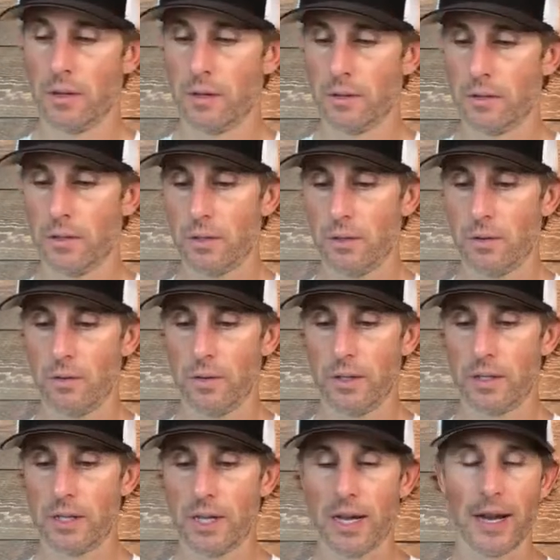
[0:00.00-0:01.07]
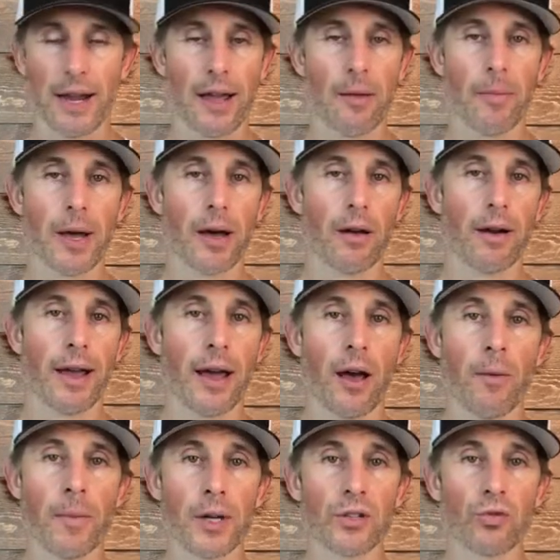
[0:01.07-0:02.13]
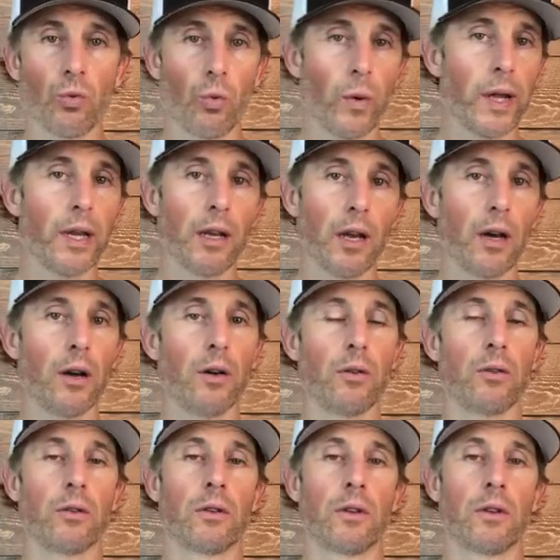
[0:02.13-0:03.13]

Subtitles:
So it's not about how much we know.